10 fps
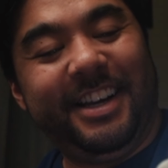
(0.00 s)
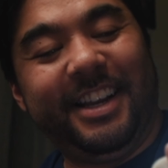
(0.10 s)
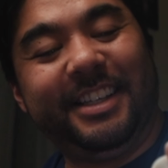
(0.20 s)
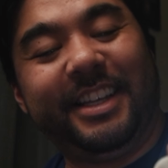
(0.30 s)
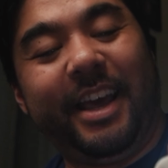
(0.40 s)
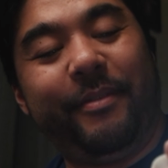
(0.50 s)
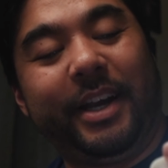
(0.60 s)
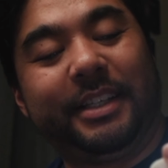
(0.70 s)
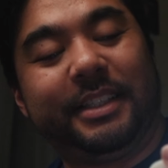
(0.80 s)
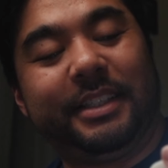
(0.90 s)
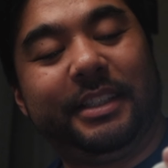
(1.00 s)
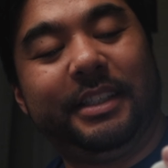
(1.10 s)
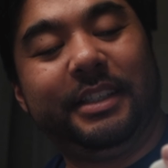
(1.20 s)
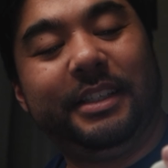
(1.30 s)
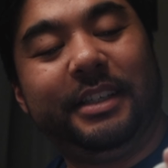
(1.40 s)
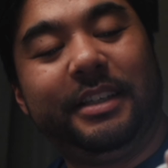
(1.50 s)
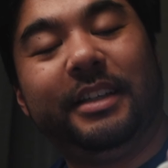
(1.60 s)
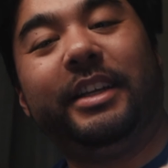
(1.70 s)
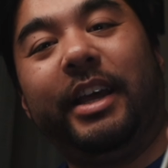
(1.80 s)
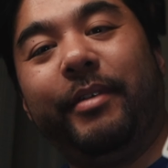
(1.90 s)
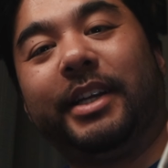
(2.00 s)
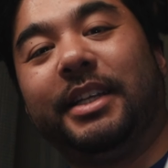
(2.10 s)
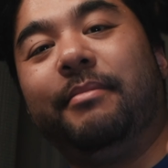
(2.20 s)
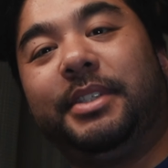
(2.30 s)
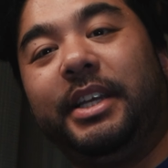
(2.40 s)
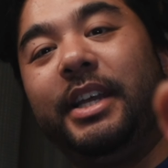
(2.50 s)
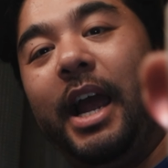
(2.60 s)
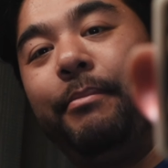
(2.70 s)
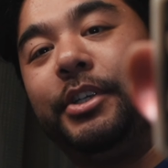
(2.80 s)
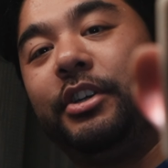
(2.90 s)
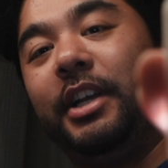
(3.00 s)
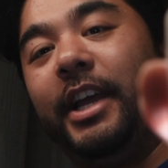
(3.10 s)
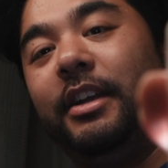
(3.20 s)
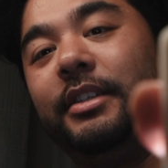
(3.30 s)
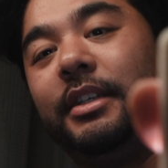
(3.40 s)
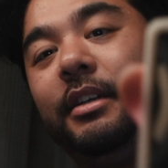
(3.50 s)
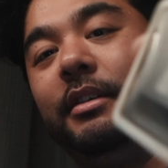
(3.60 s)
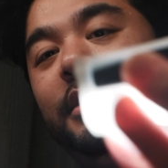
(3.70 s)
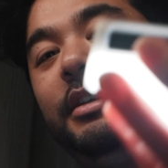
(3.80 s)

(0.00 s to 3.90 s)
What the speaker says: It is the MX-MC aperture light also.